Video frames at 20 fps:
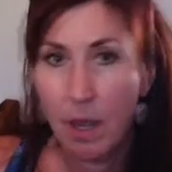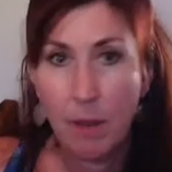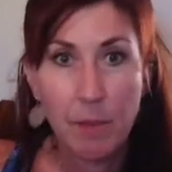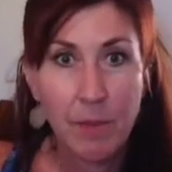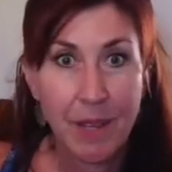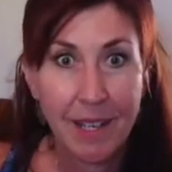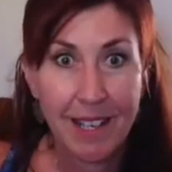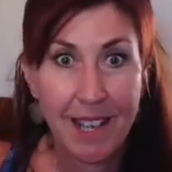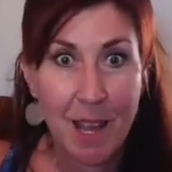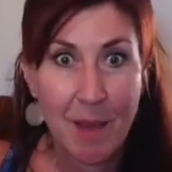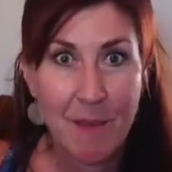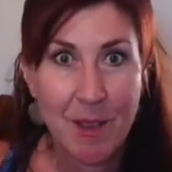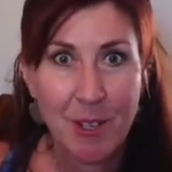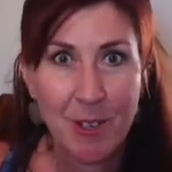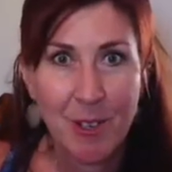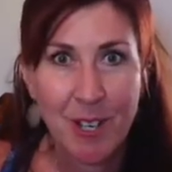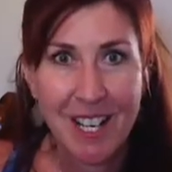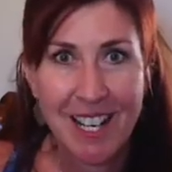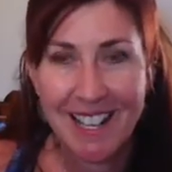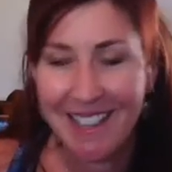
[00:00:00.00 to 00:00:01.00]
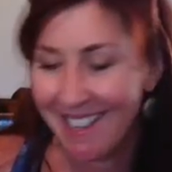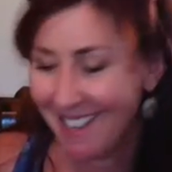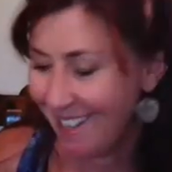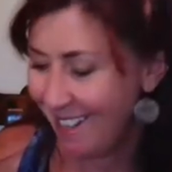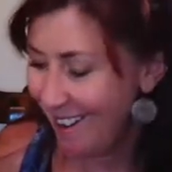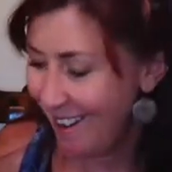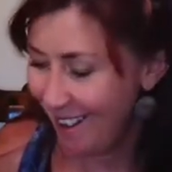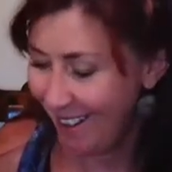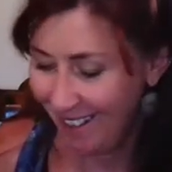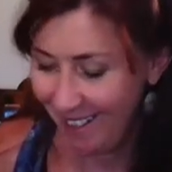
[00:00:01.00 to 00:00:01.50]
I'm lucky I measured anything at
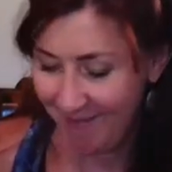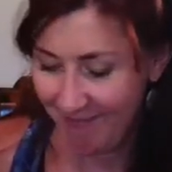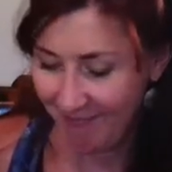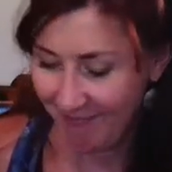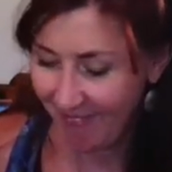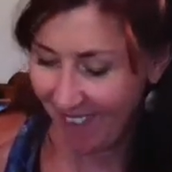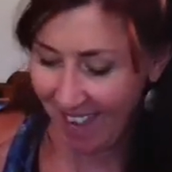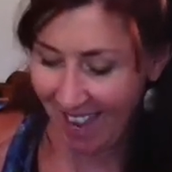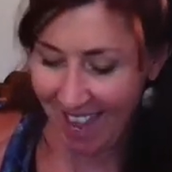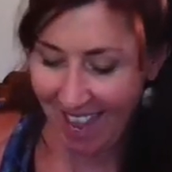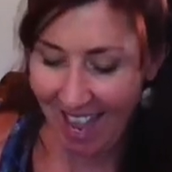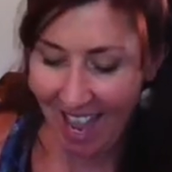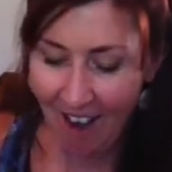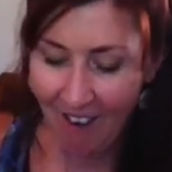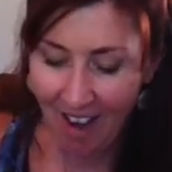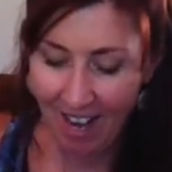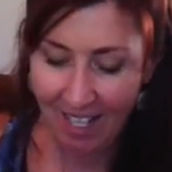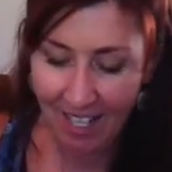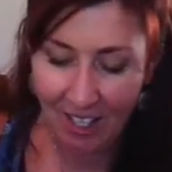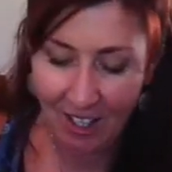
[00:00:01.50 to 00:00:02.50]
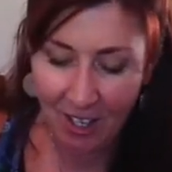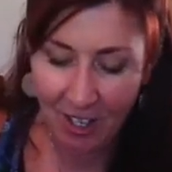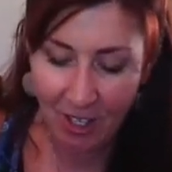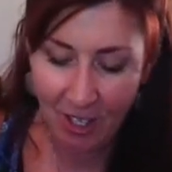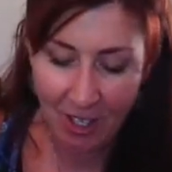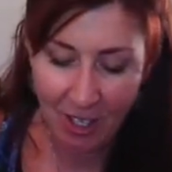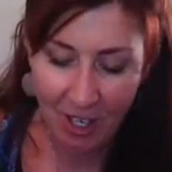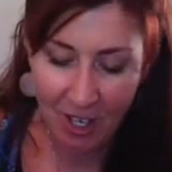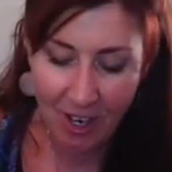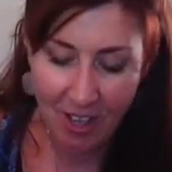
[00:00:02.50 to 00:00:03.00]
all. All right, so you
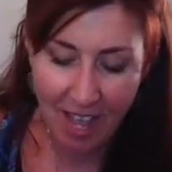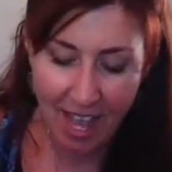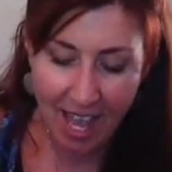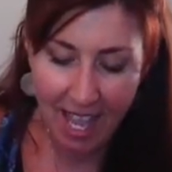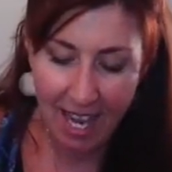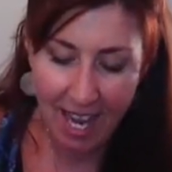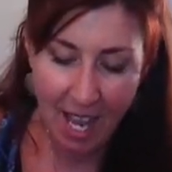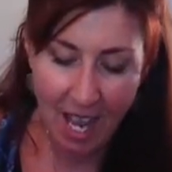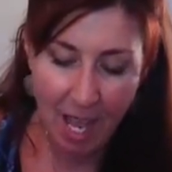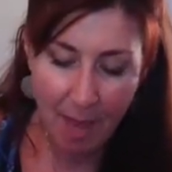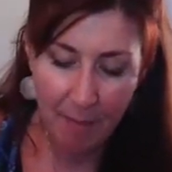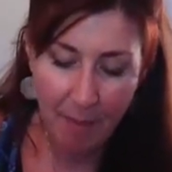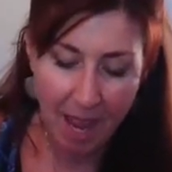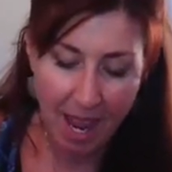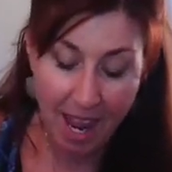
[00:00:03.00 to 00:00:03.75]
stir that up,